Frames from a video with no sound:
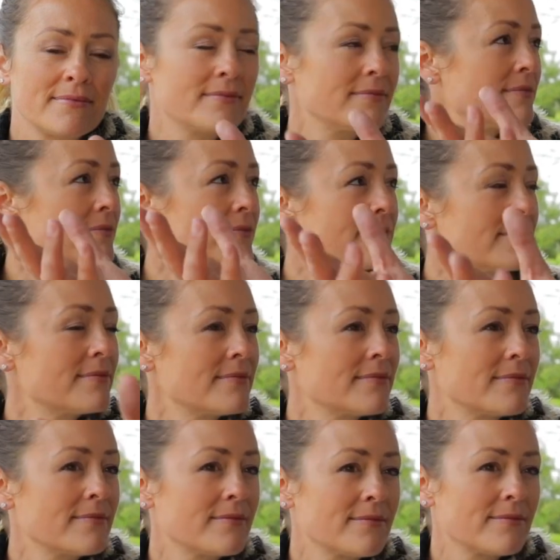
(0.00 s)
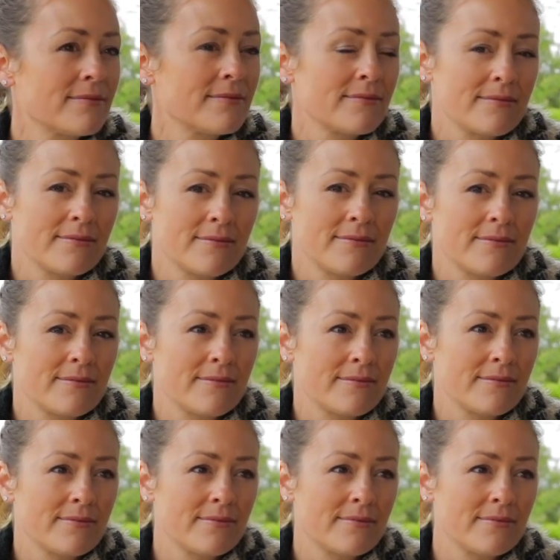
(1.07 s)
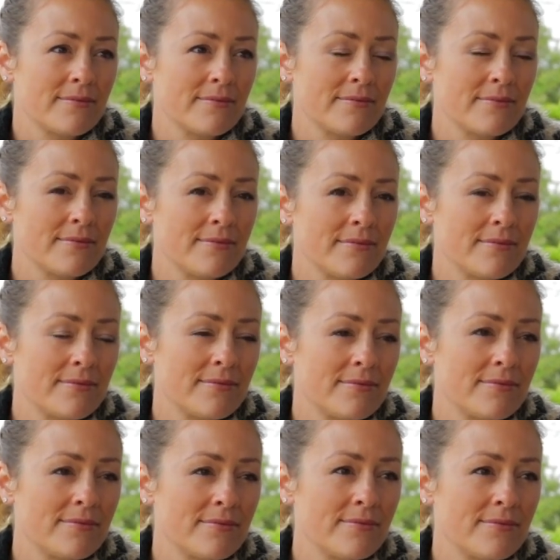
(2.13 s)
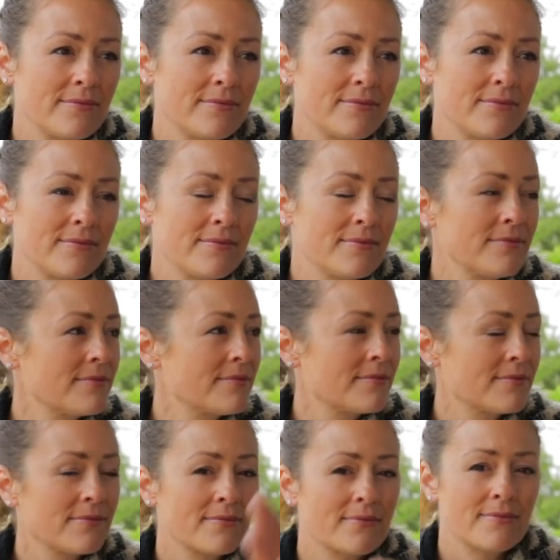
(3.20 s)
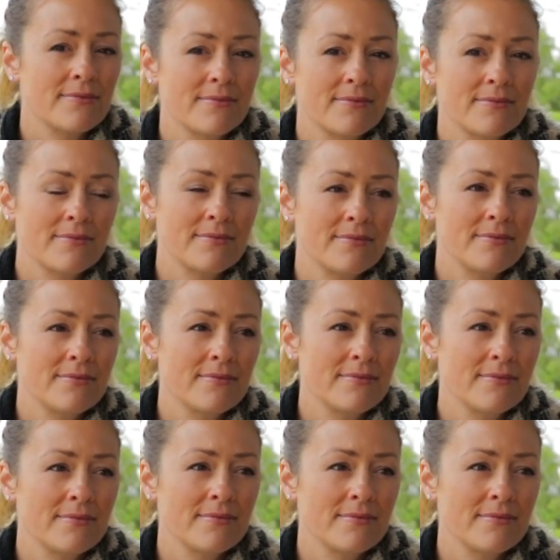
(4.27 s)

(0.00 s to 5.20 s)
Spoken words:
(silent)